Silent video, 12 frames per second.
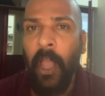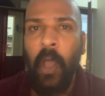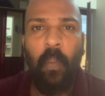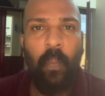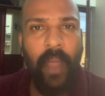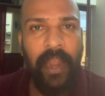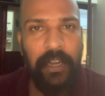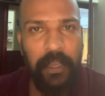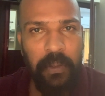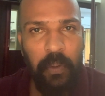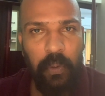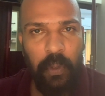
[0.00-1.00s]
When
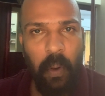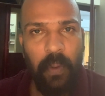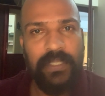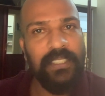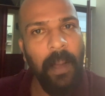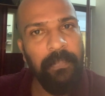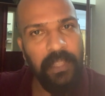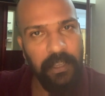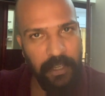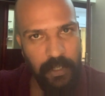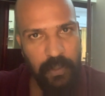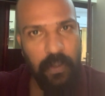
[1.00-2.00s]
you know
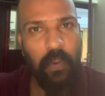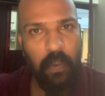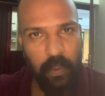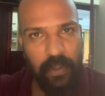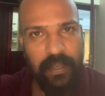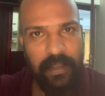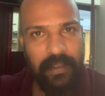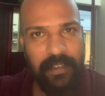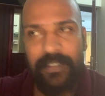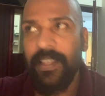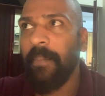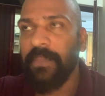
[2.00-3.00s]
something is truth,
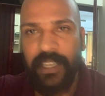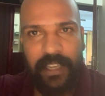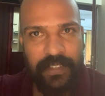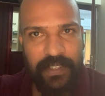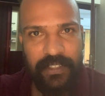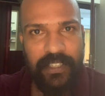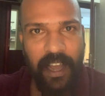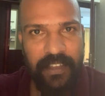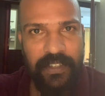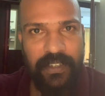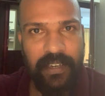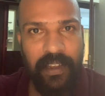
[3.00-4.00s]
something is just,